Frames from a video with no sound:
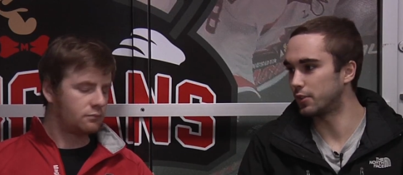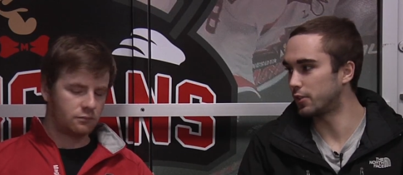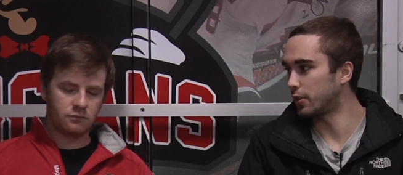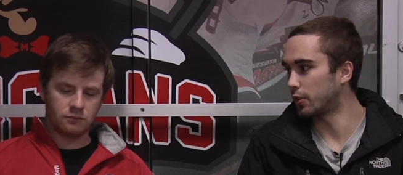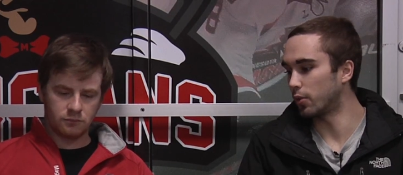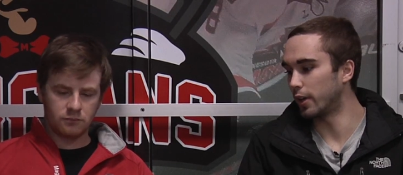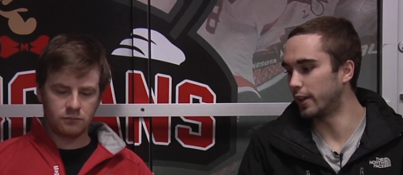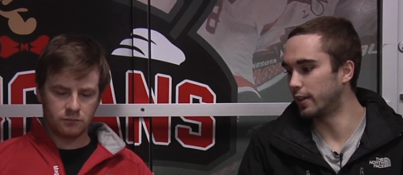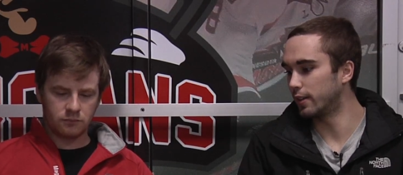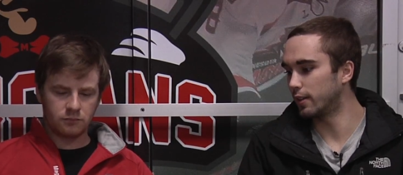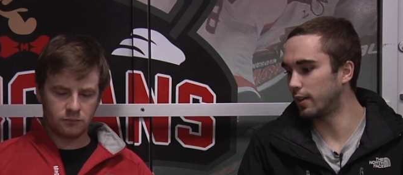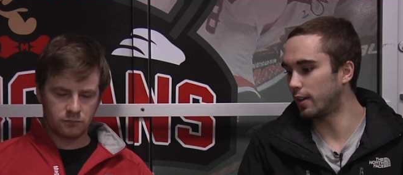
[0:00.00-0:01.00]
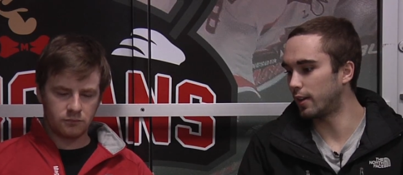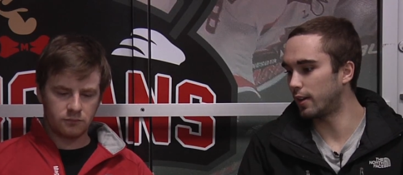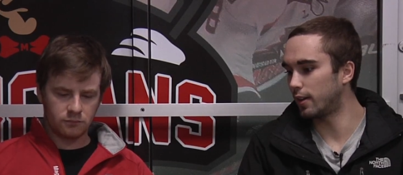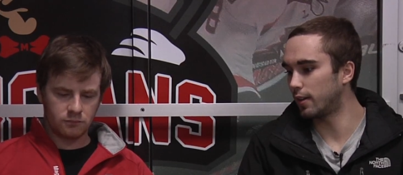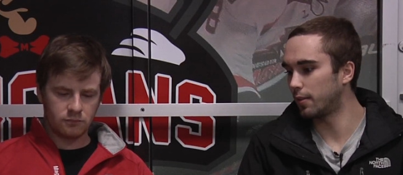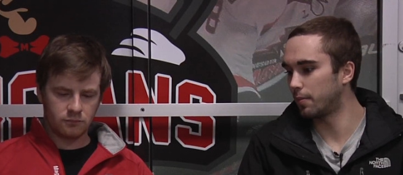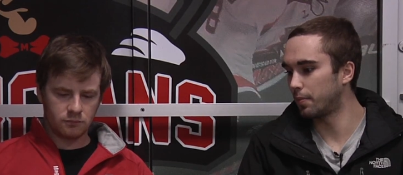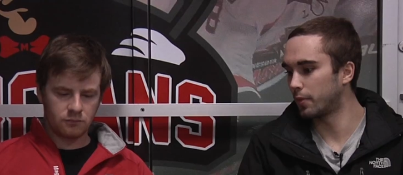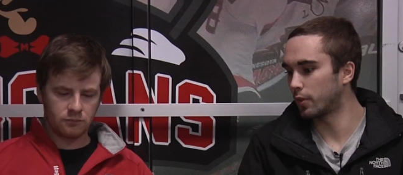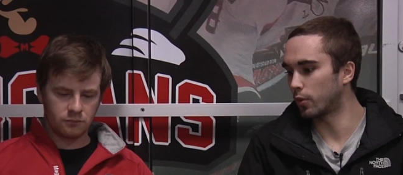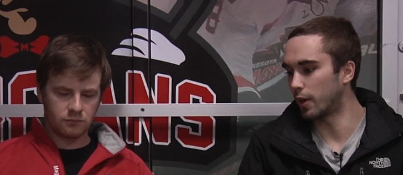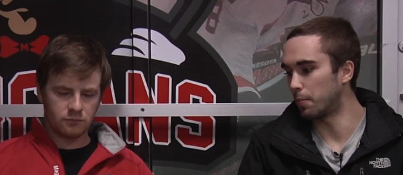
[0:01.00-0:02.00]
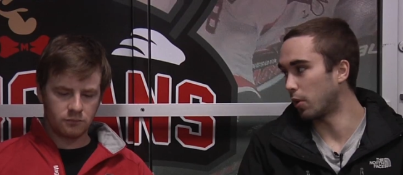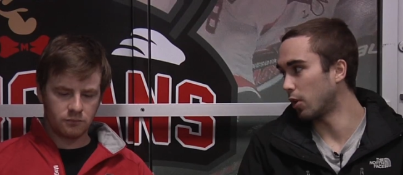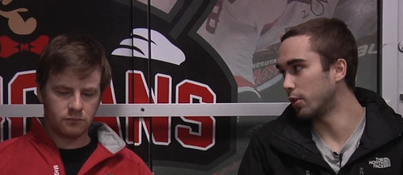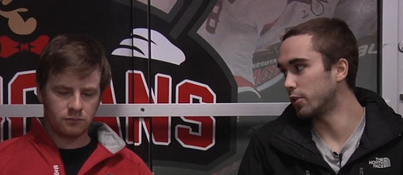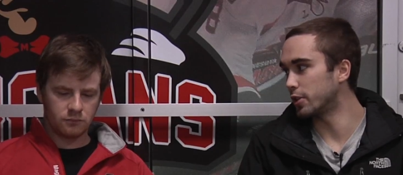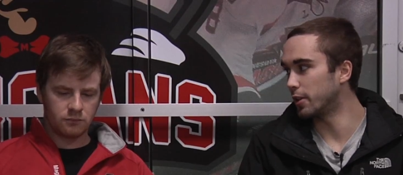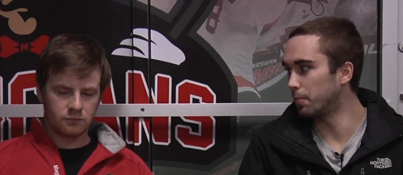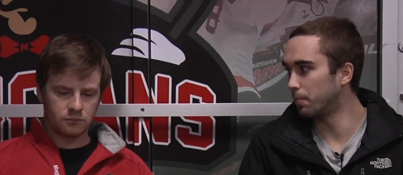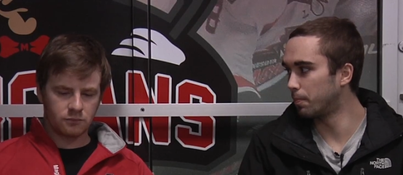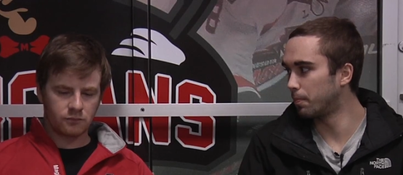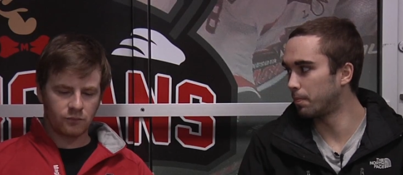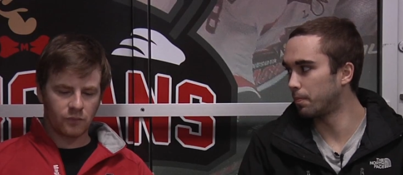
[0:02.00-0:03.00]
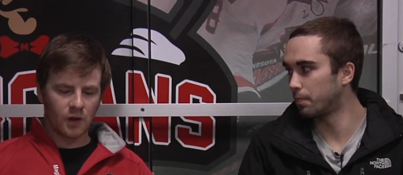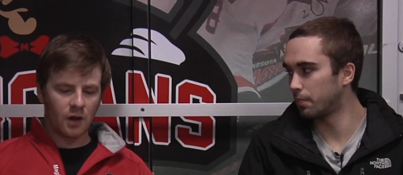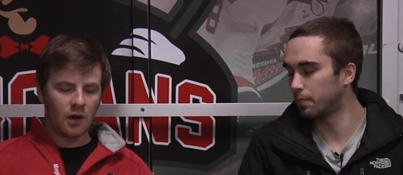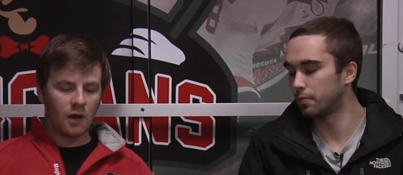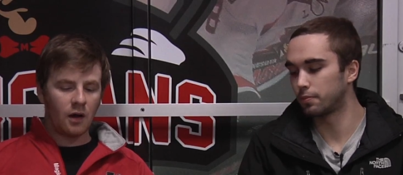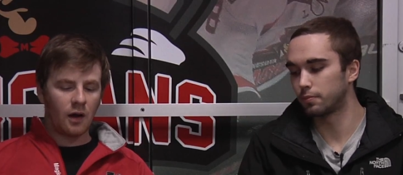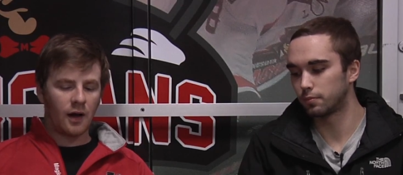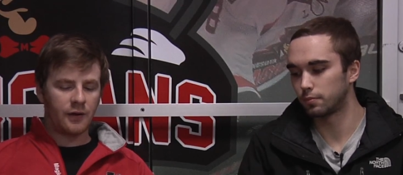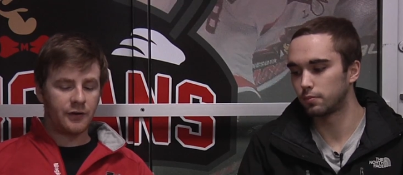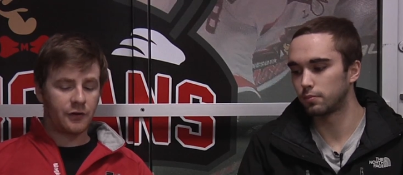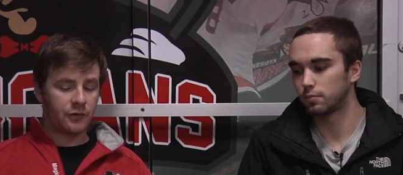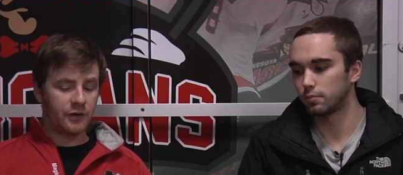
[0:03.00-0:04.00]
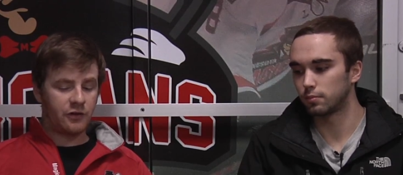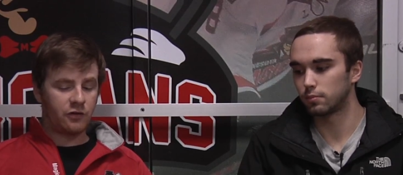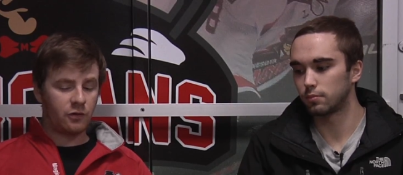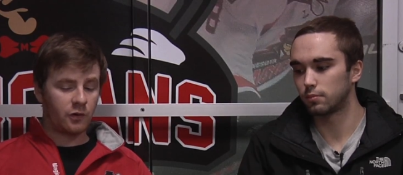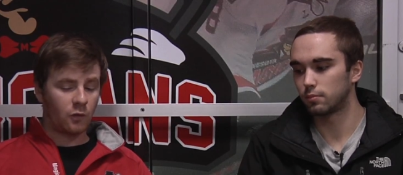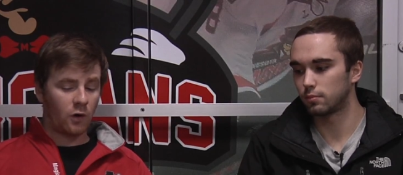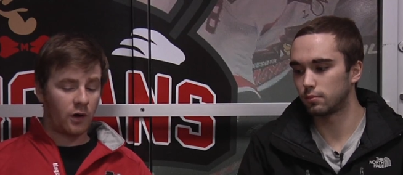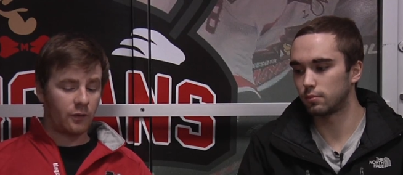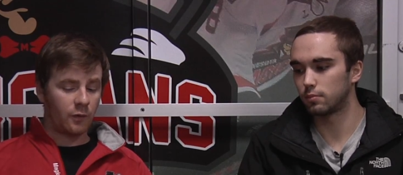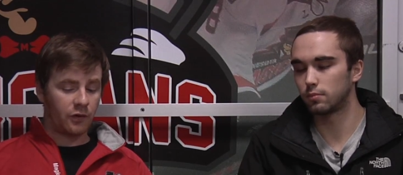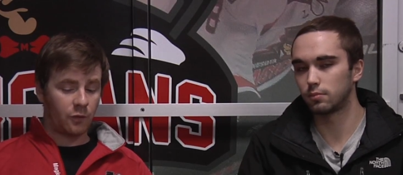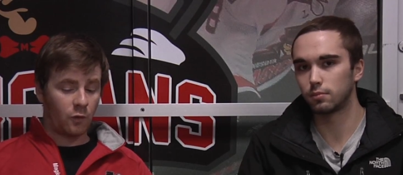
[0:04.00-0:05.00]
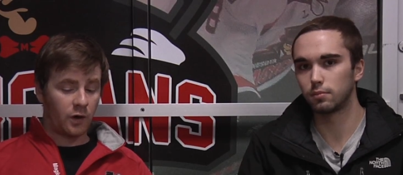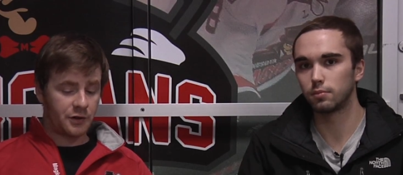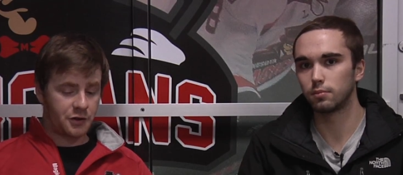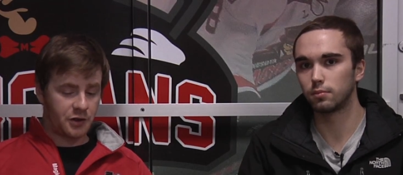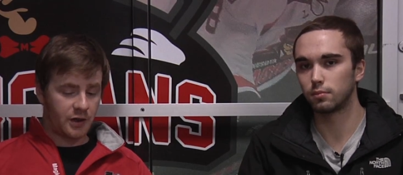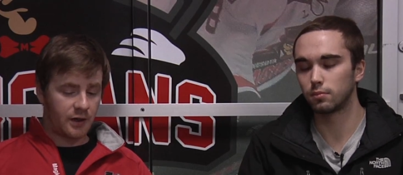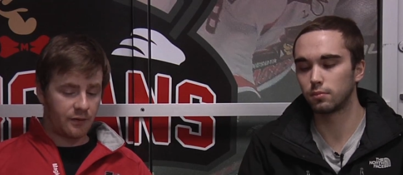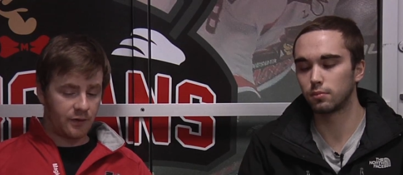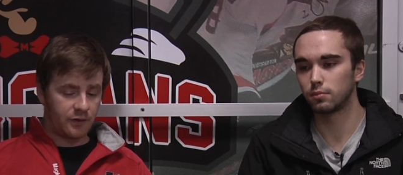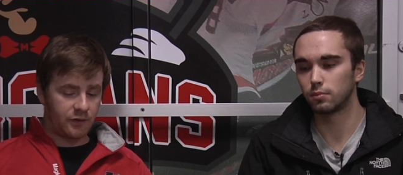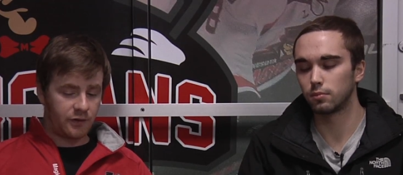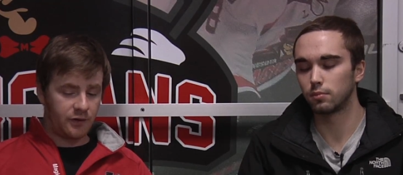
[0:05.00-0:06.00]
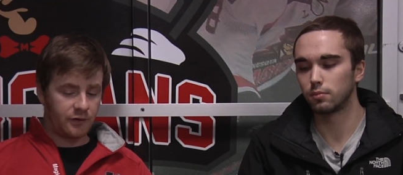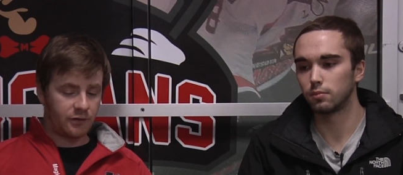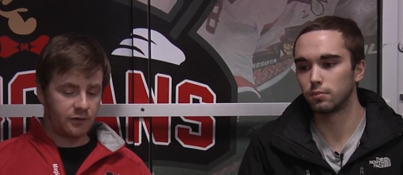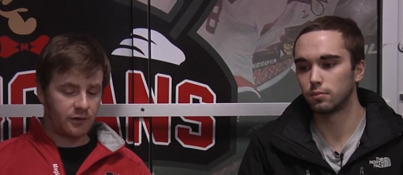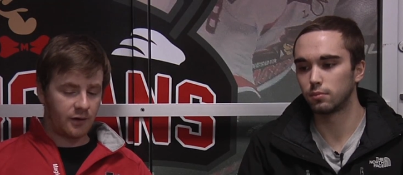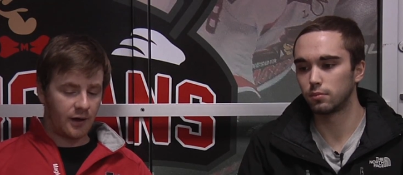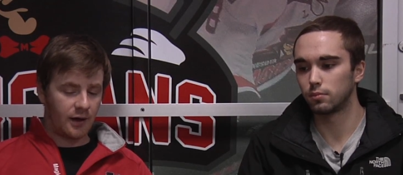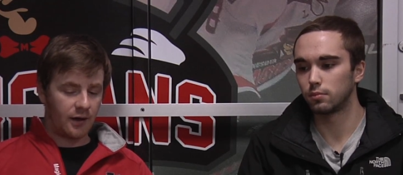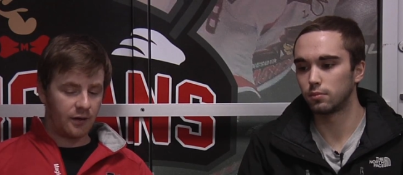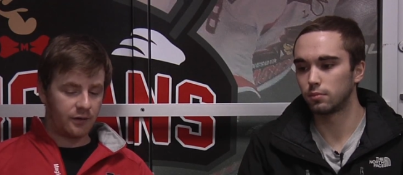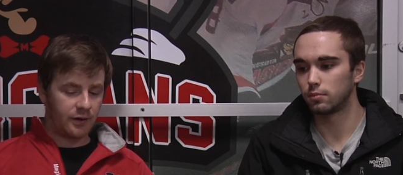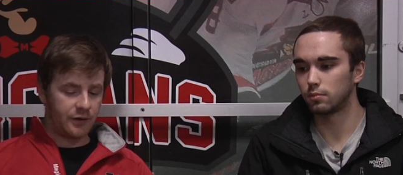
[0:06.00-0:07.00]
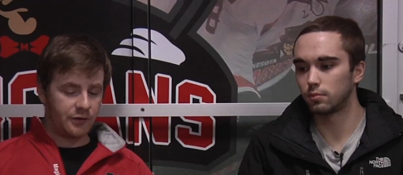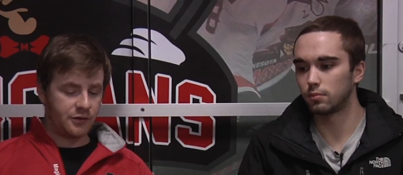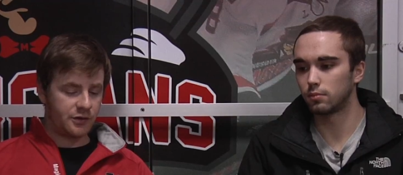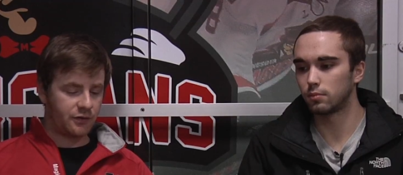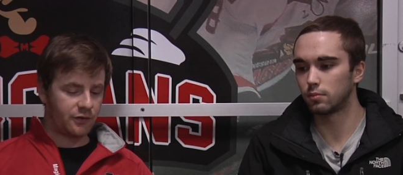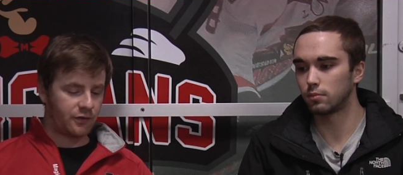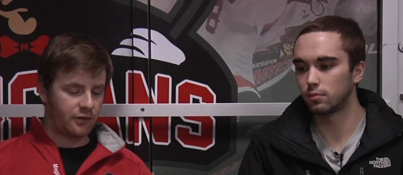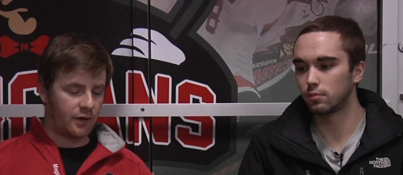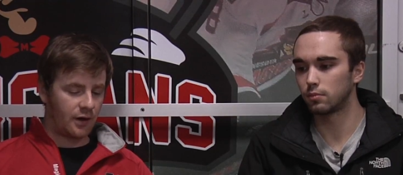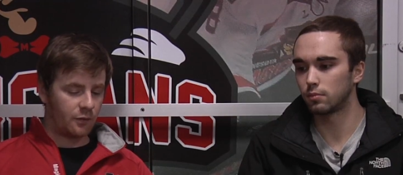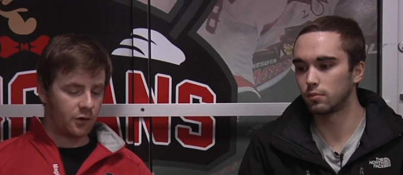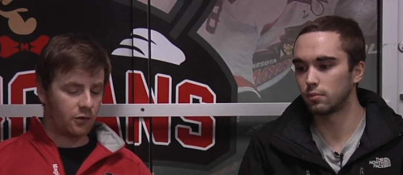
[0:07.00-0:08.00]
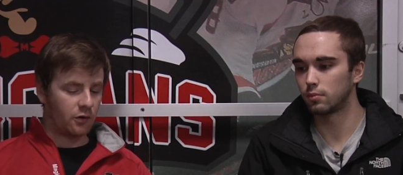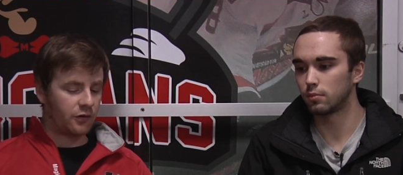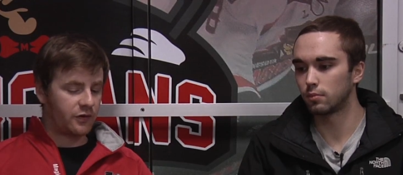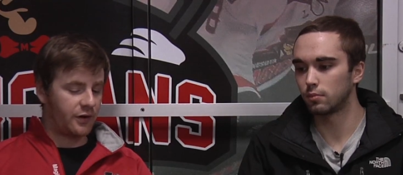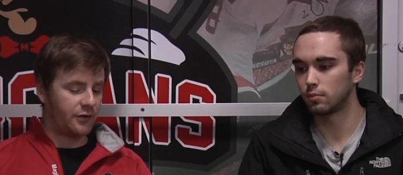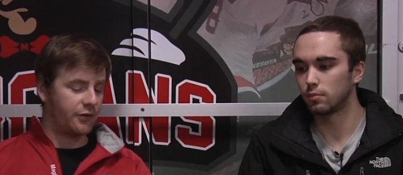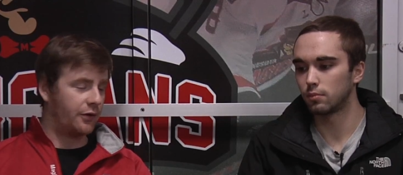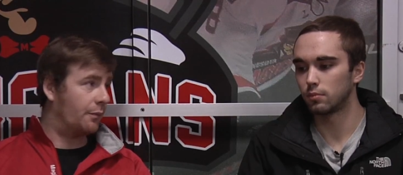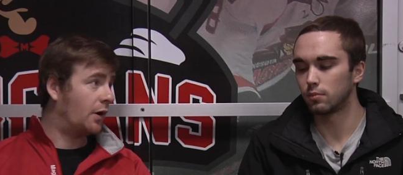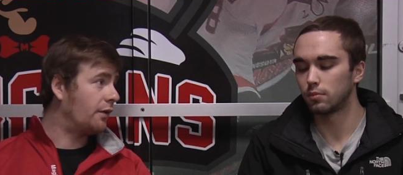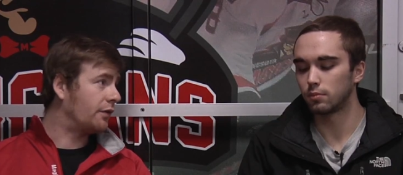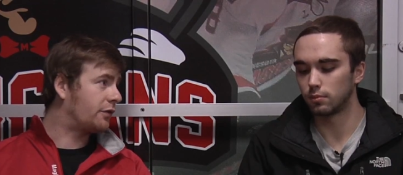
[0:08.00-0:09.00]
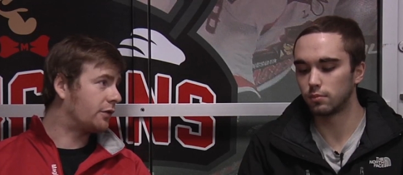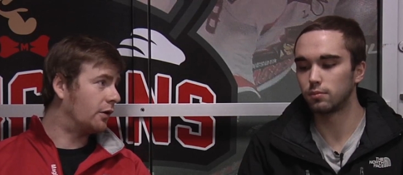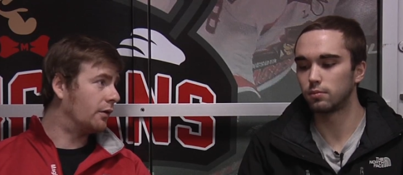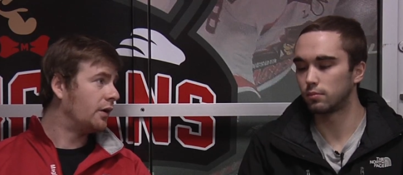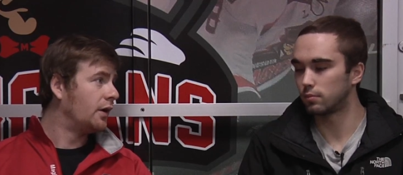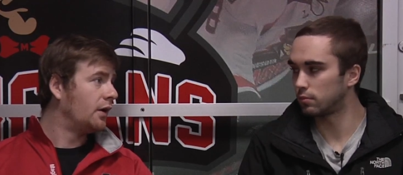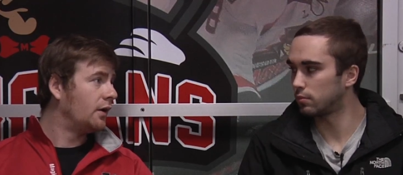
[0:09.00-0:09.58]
Speaker 1: it's a great, uh, great partnership.
Speaker 2: Uh, you're three, two, and one with one shutout this season, uh, and you just were goaltender of the month. So,